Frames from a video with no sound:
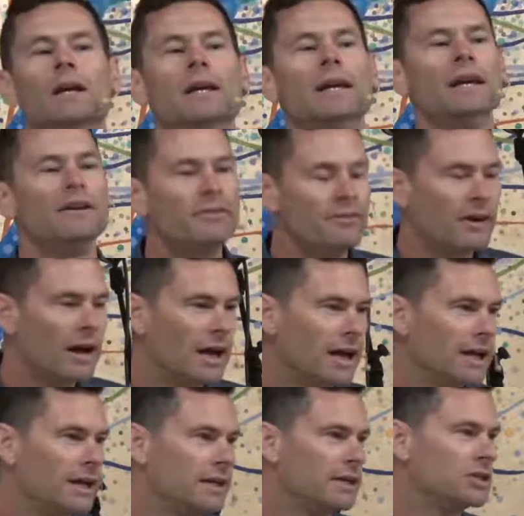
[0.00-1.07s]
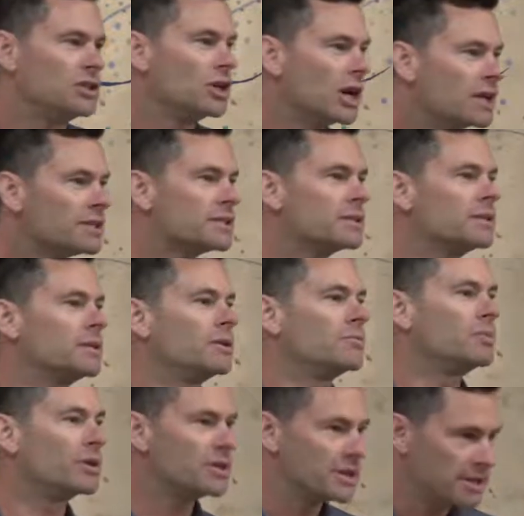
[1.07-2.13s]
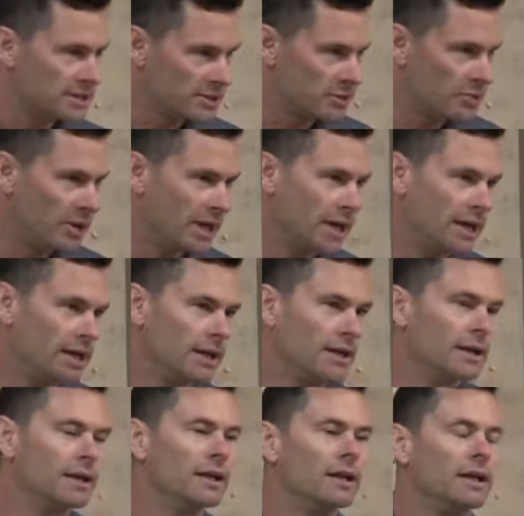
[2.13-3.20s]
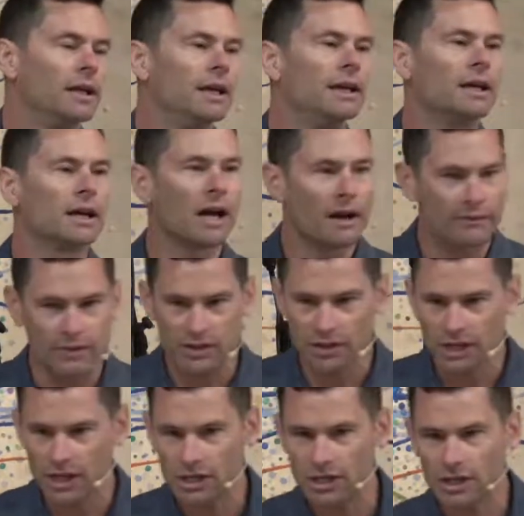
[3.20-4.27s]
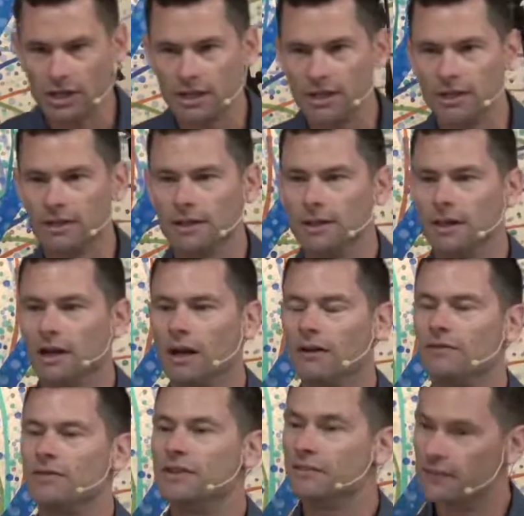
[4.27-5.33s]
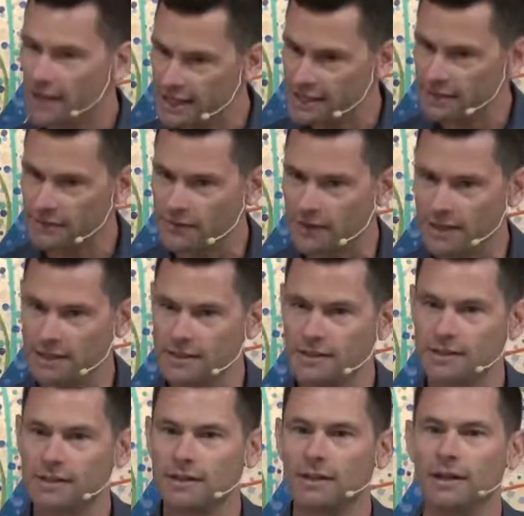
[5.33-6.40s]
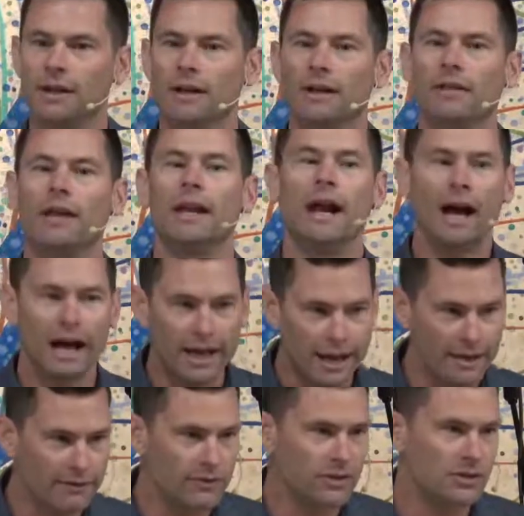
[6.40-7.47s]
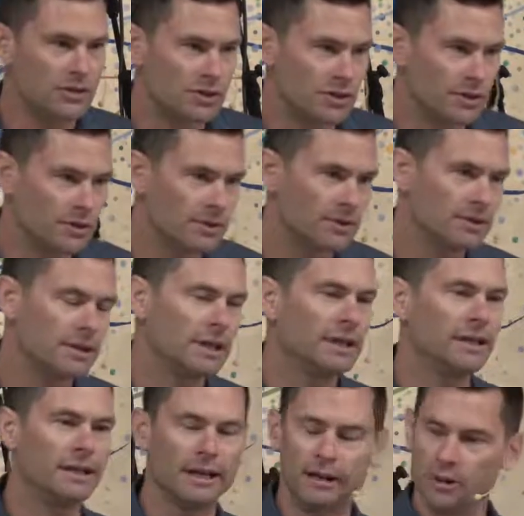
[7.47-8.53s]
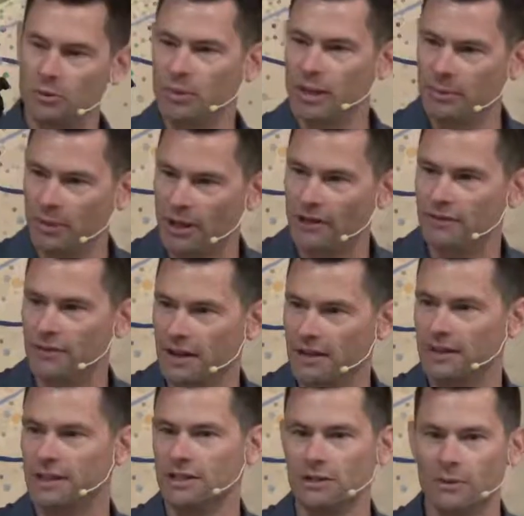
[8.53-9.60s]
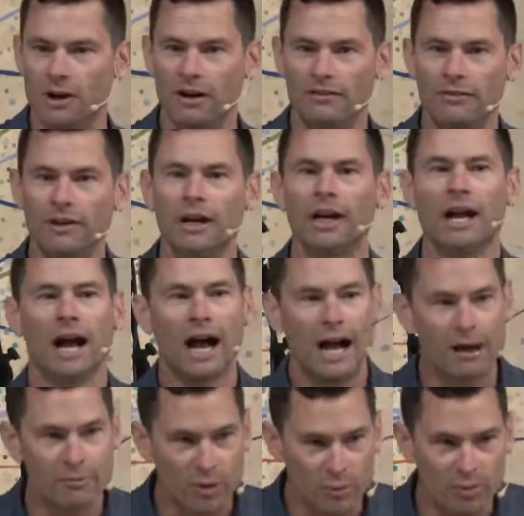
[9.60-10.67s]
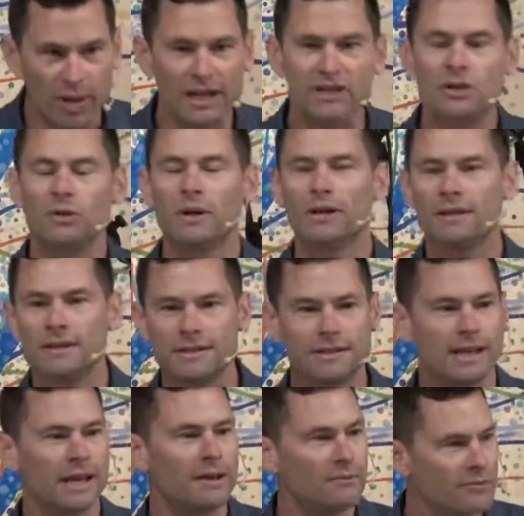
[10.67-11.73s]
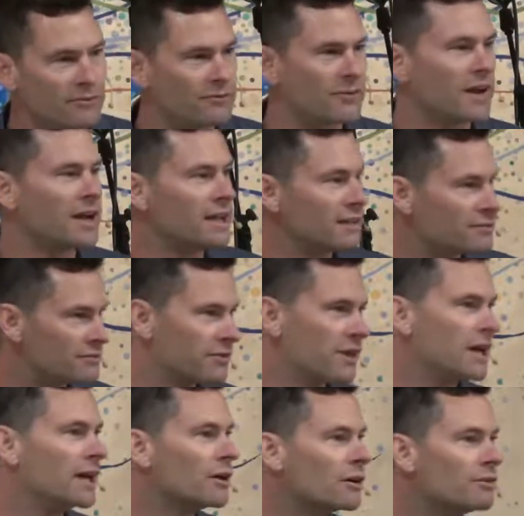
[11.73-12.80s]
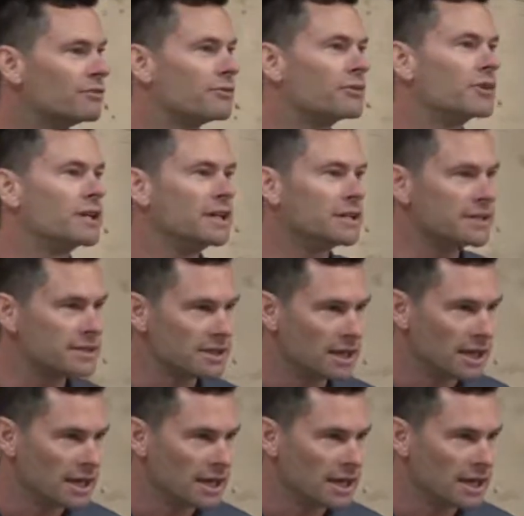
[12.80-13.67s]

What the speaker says: if I just participate in a conversation of divisiveness, that I have the truth and the other people have nothing to offer, I perpetuate the same fight, flight, or freeze,